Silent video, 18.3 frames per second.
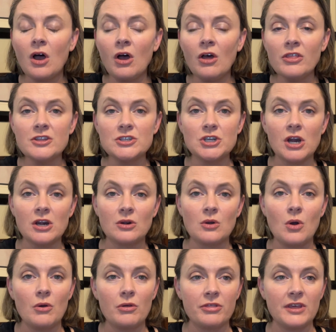the
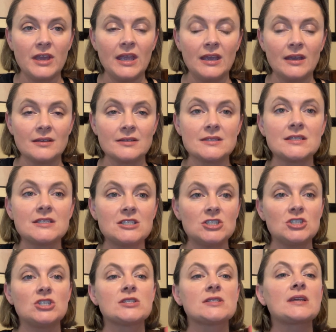charcoal things to
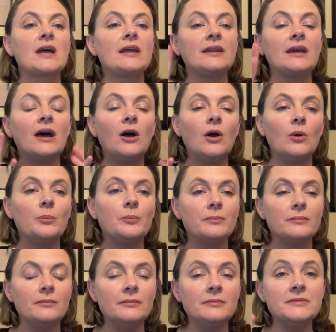just kind of help
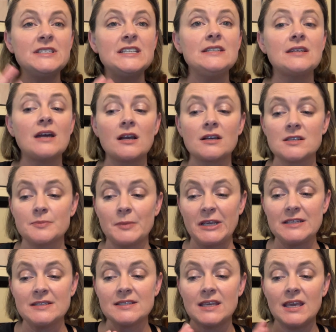detox
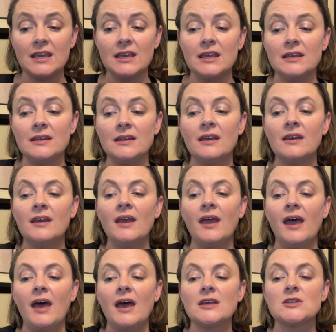my skin,
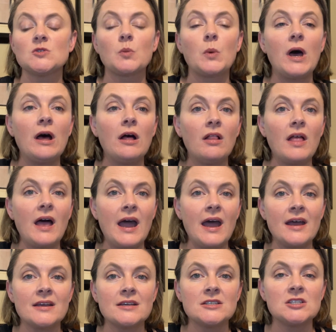as well
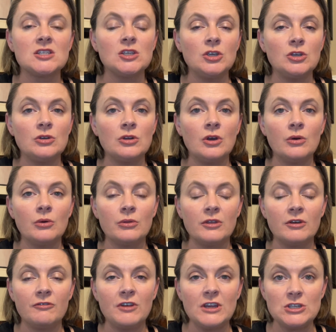as,
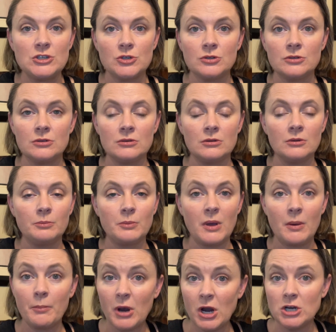the facial
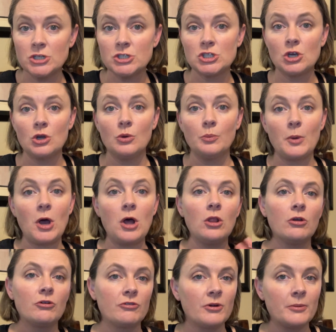bar soap
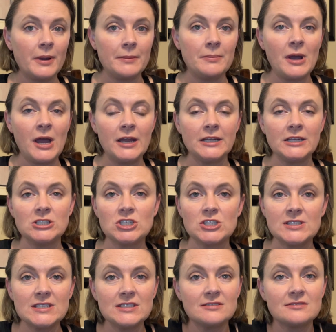all over my body,
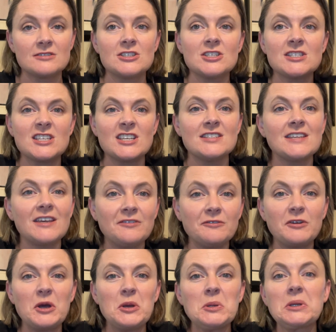just because I
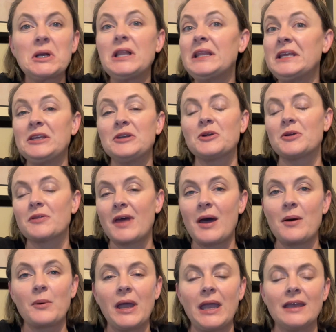felt cleaner
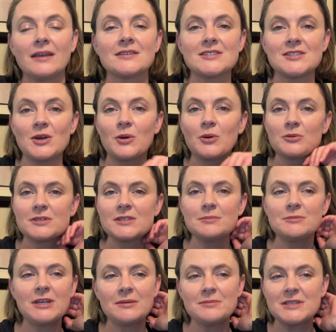that way. So
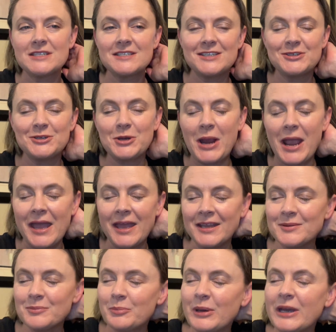sometimes it's in your
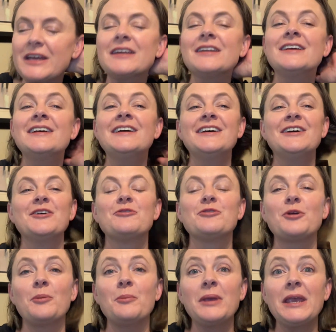head, but
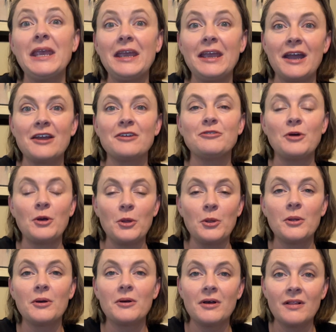for me, I
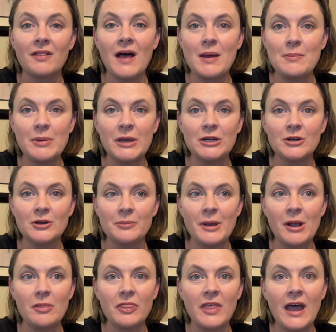felt a lot better
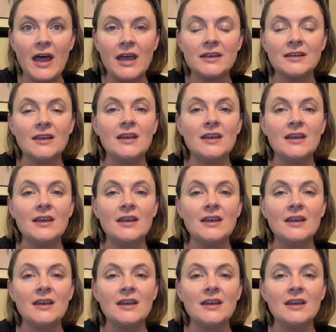about that.